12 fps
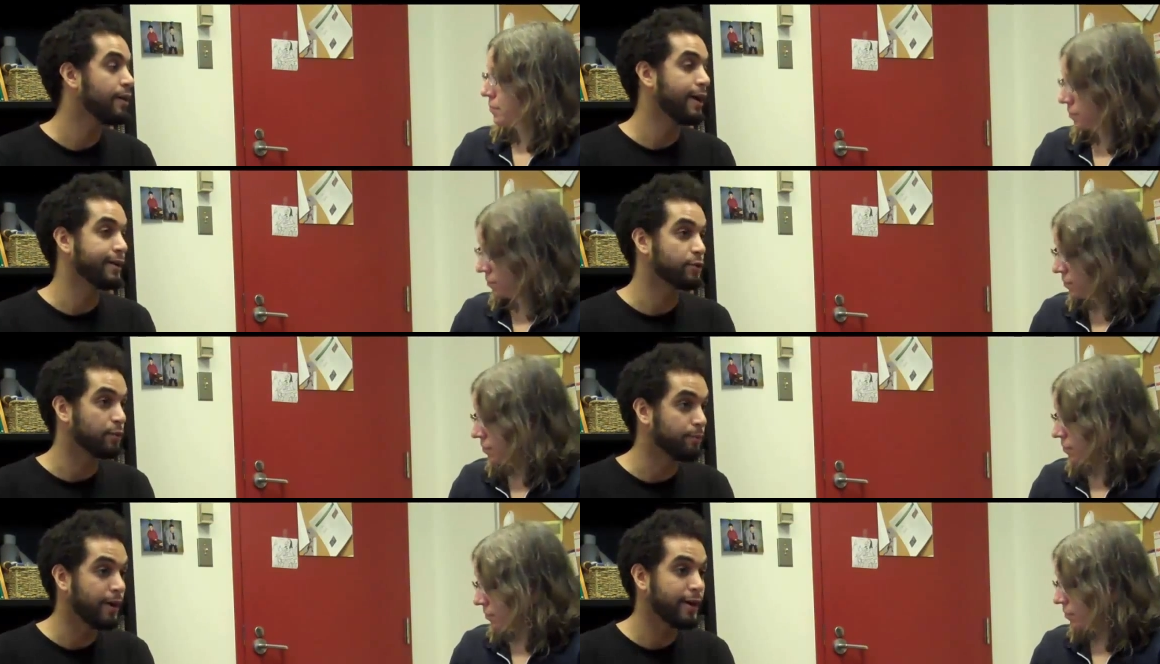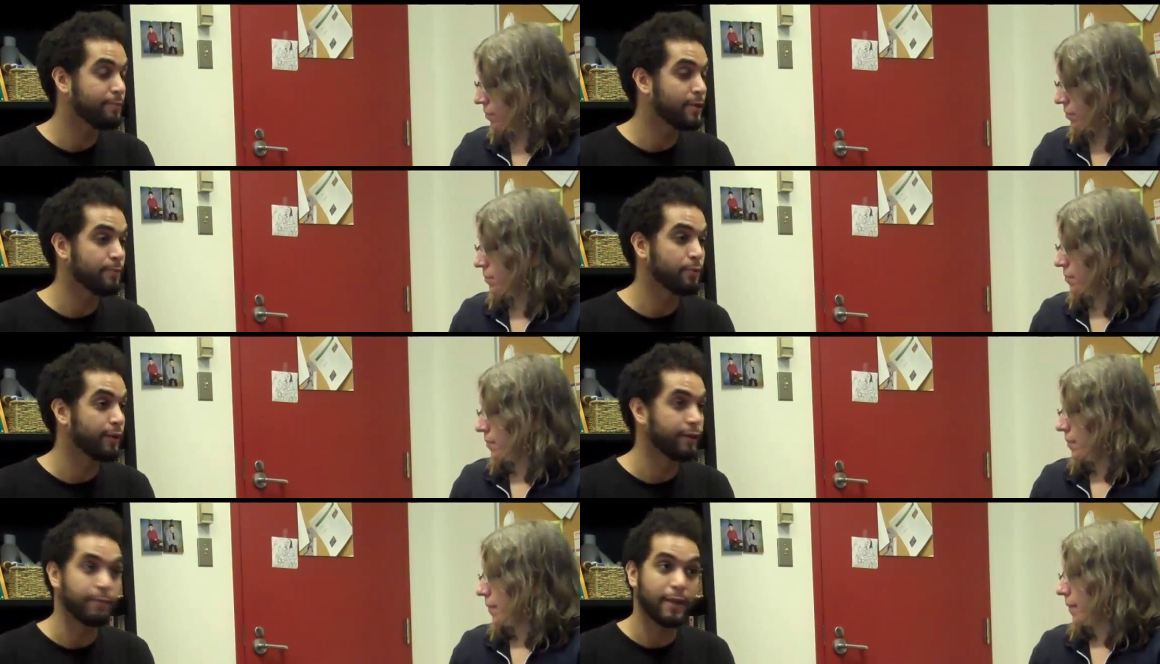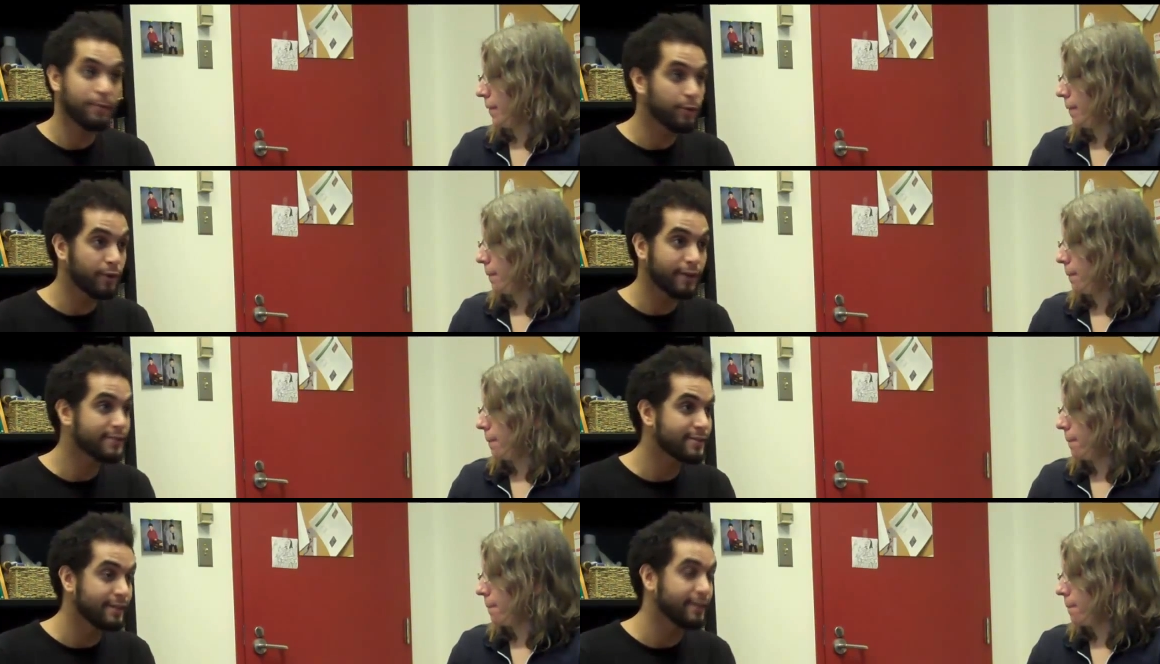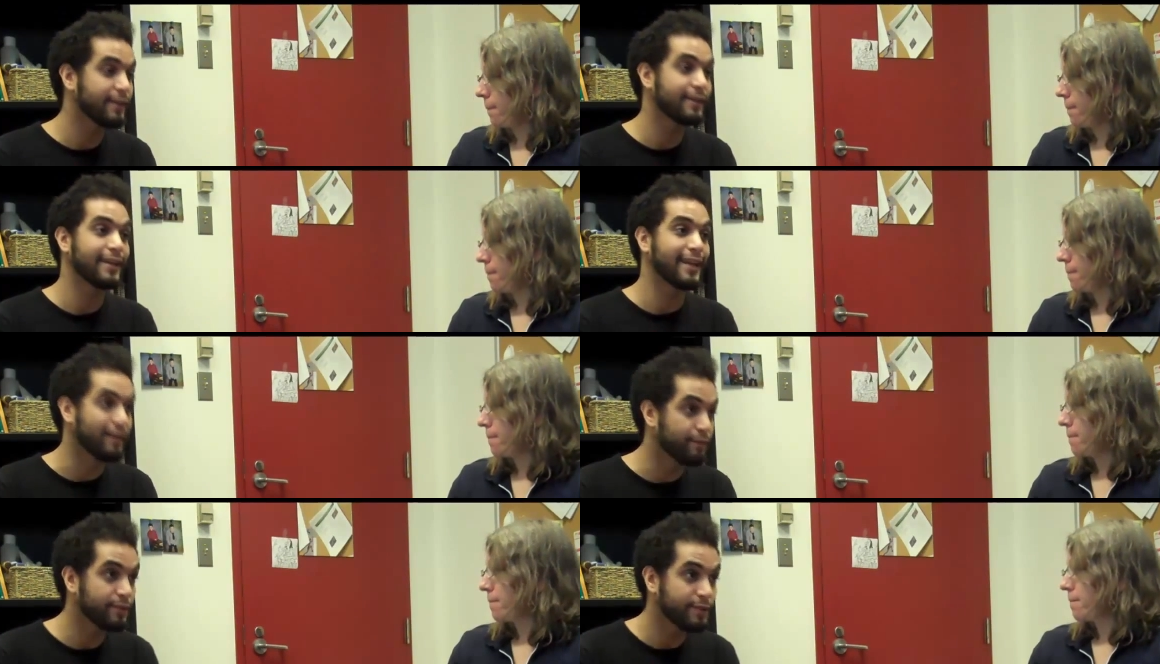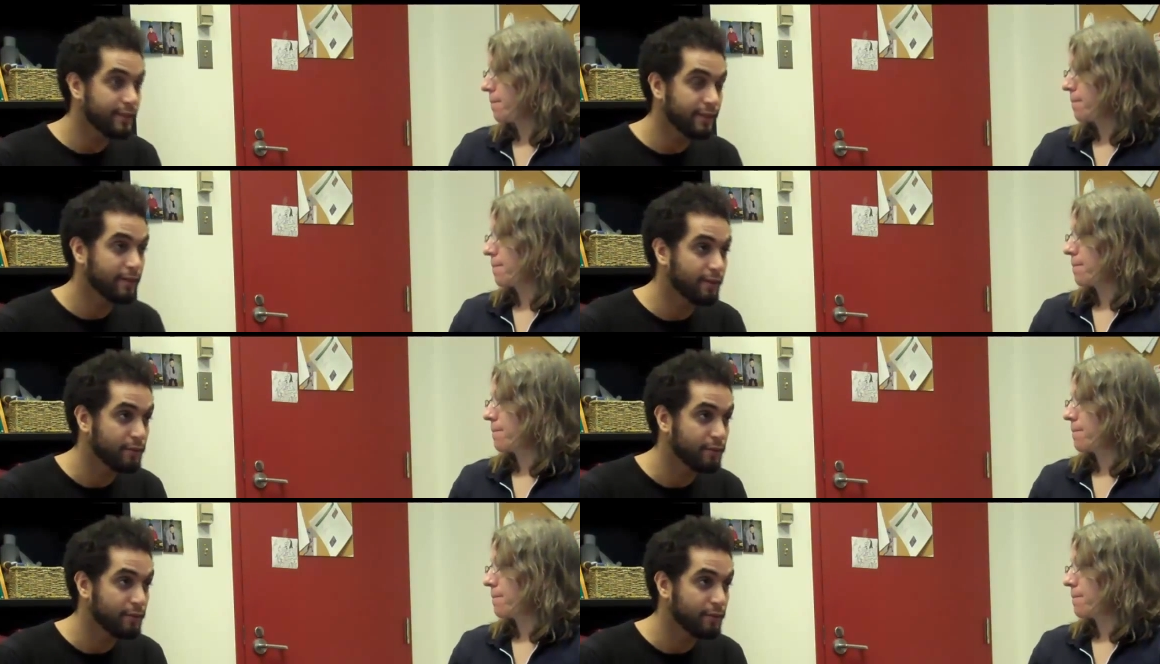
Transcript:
Speaker 1: and to remind people that maybe you're not seeing it every day